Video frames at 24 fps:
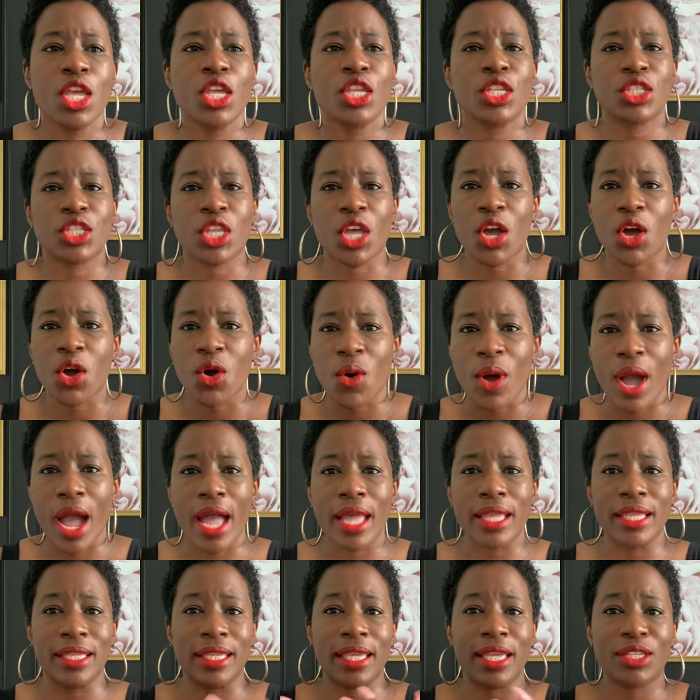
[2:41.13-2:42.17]
So
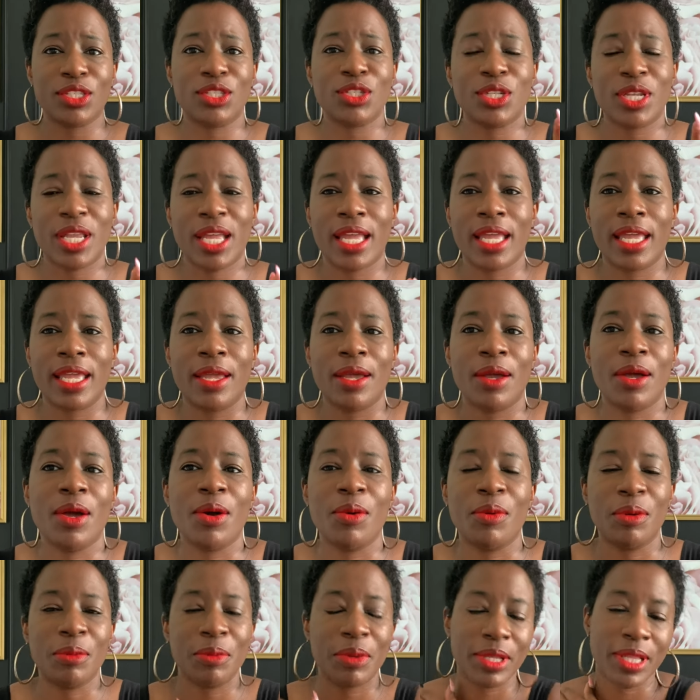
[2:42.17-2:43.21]
yesterday I
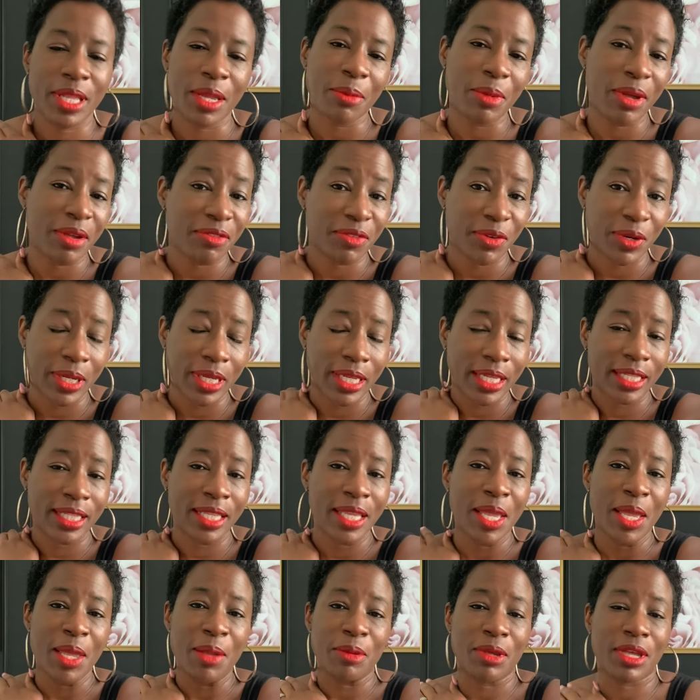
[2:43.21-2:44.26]
went and picked up my friend
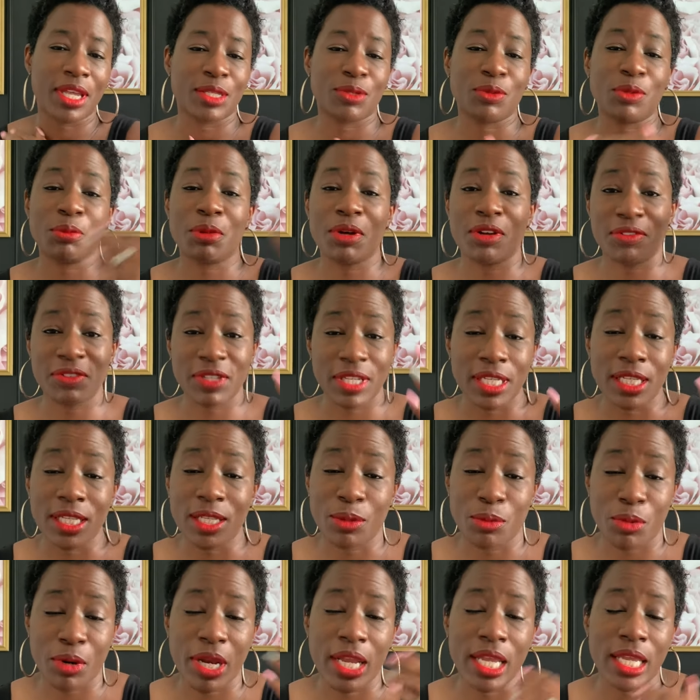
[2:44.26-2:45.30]
because we both needed a
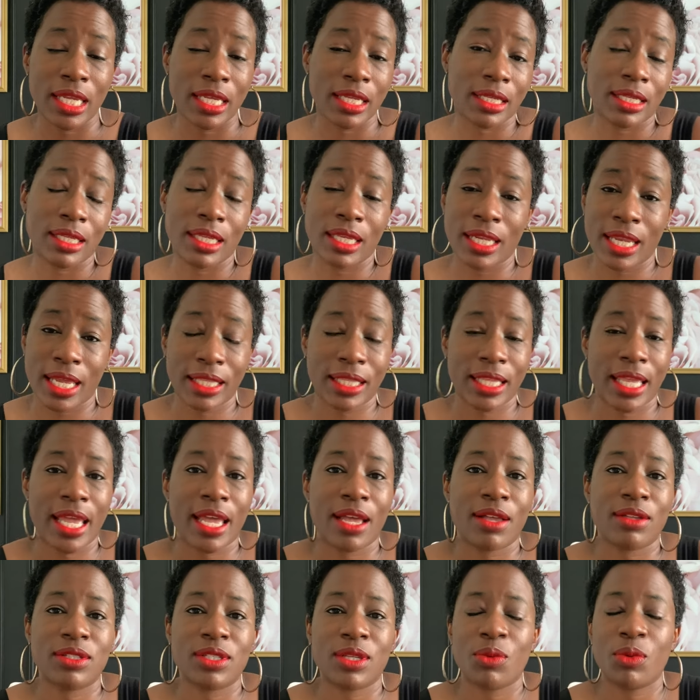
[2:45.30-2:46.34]
break and get out of the
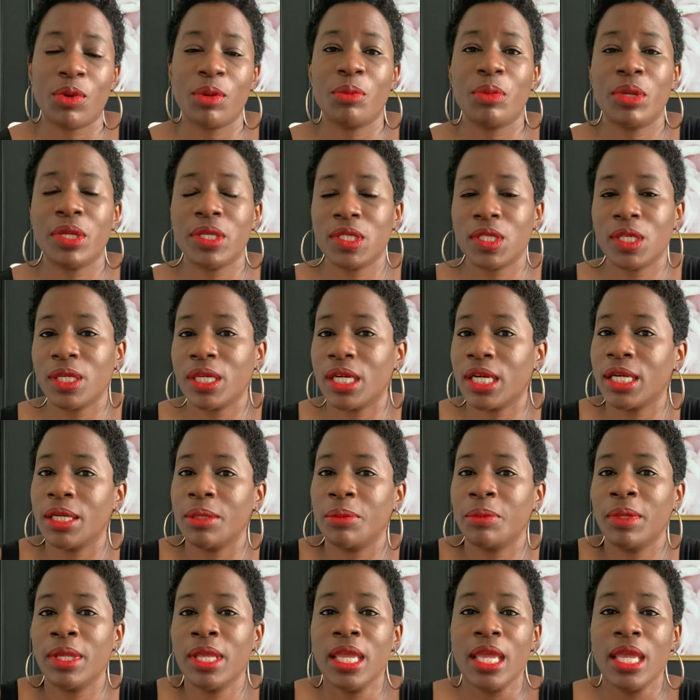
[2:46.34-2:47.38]
house. So I went and picked her
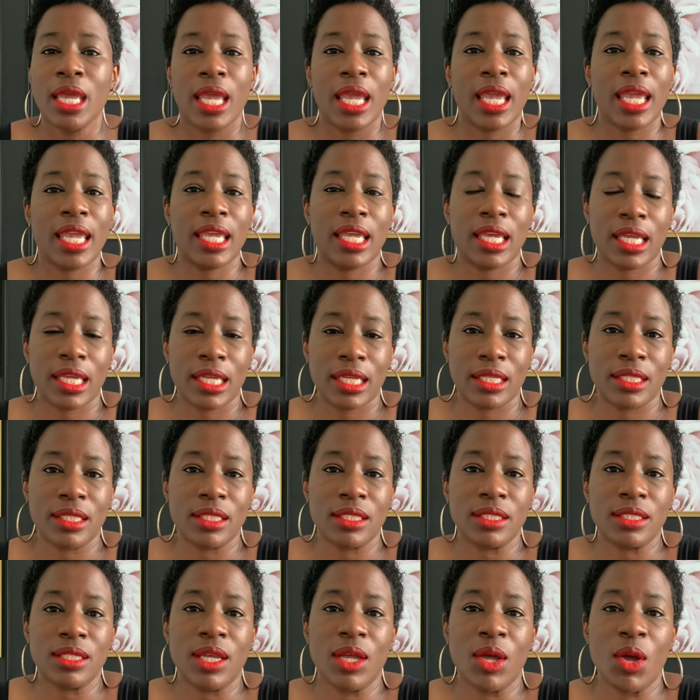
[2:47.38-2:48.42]
up
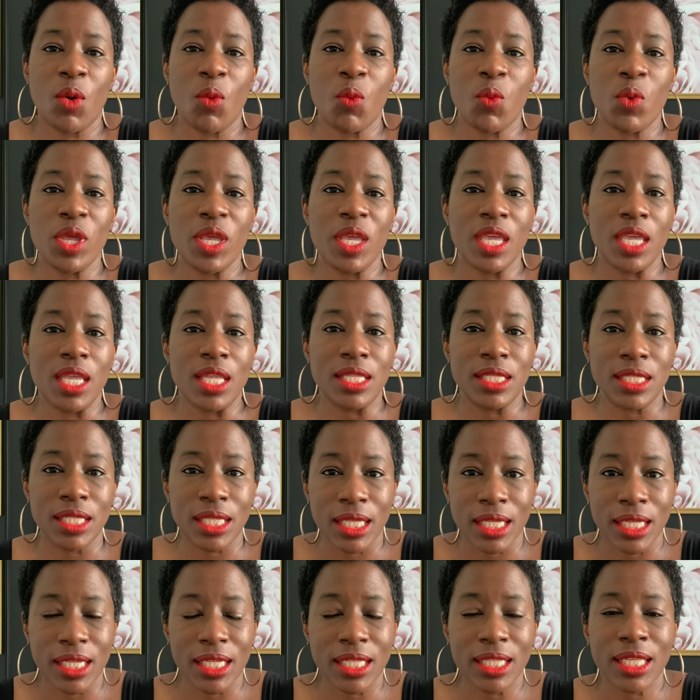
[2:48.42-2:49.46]
and we
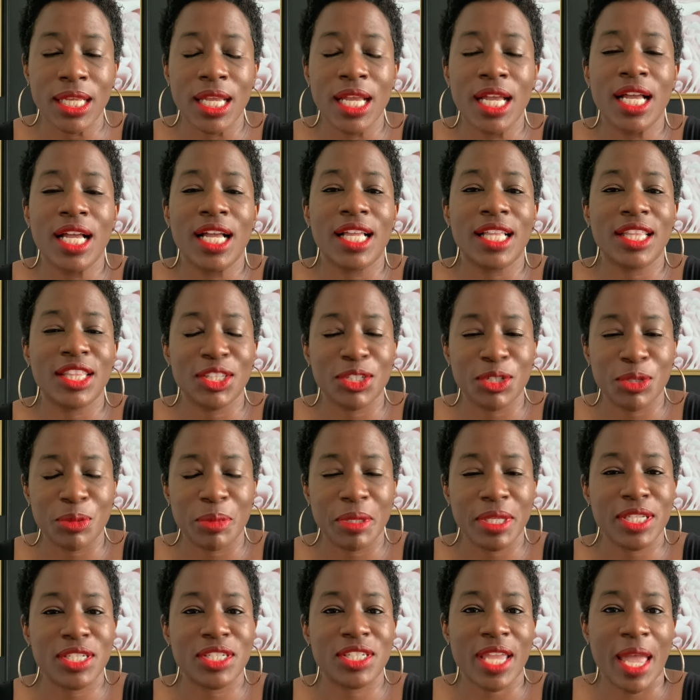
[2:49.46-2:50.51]
did a little
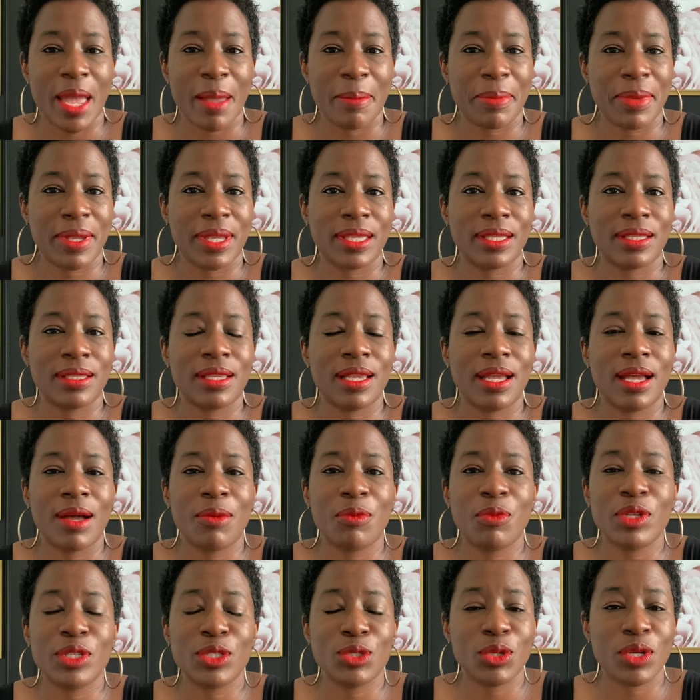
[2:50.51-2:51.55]
bit of shopping. I
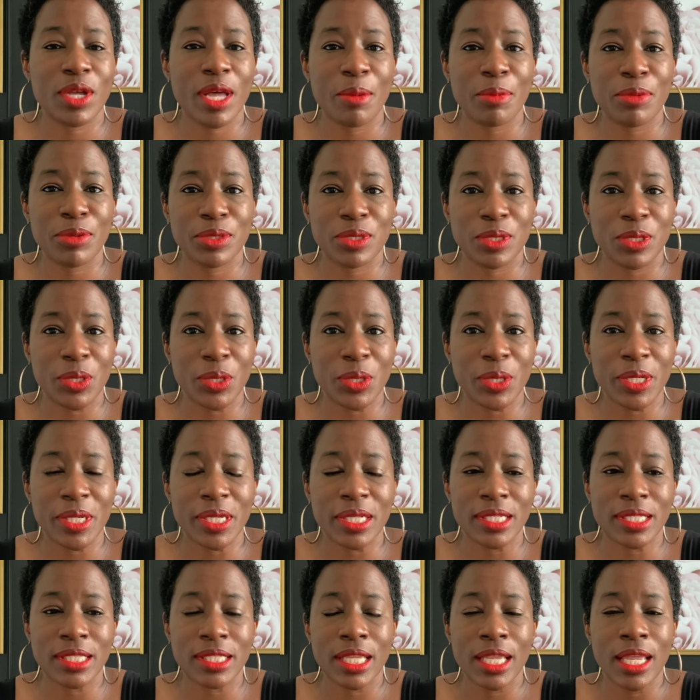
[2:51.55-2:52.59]
went to a couple
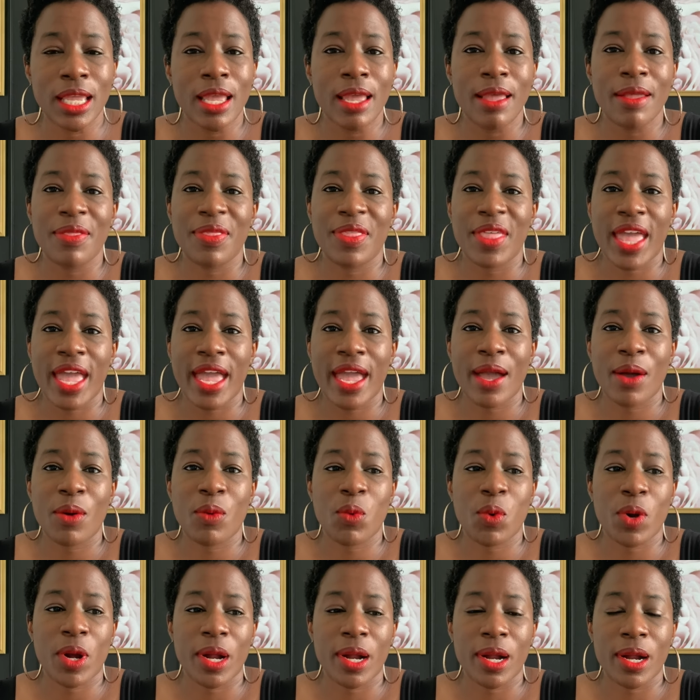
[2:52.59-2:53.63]
stores that
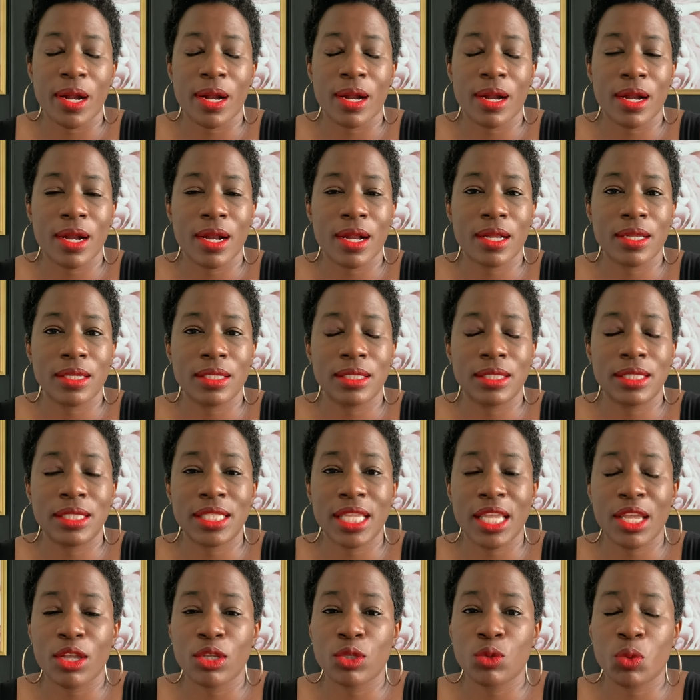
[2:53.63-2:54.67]
were,
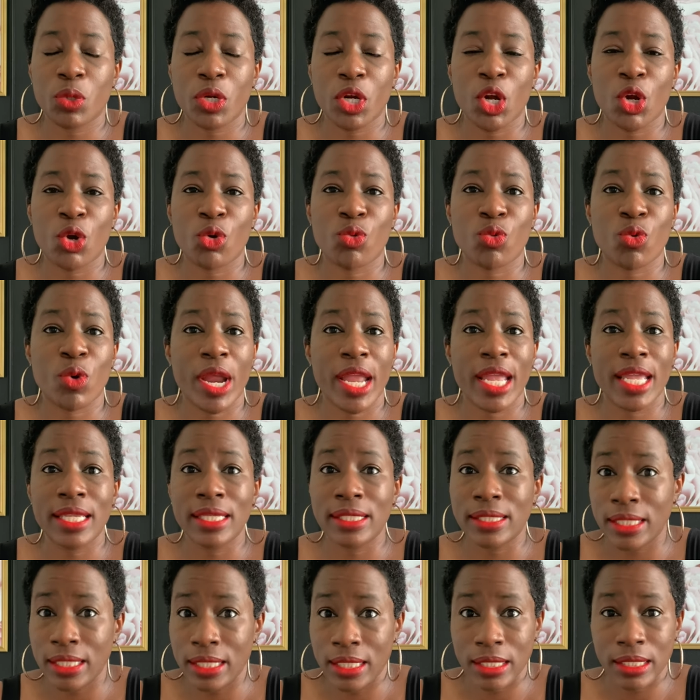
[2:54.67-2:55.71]
sales were
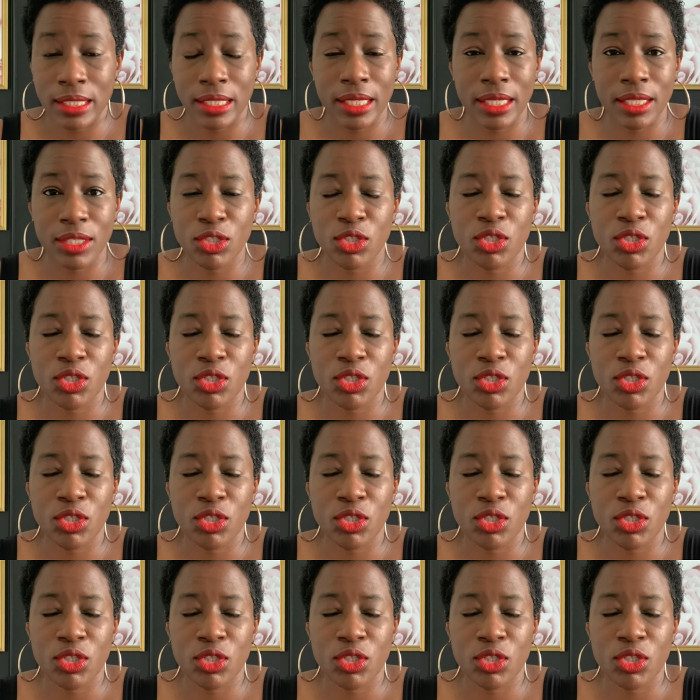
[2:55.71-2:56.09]
crazy good.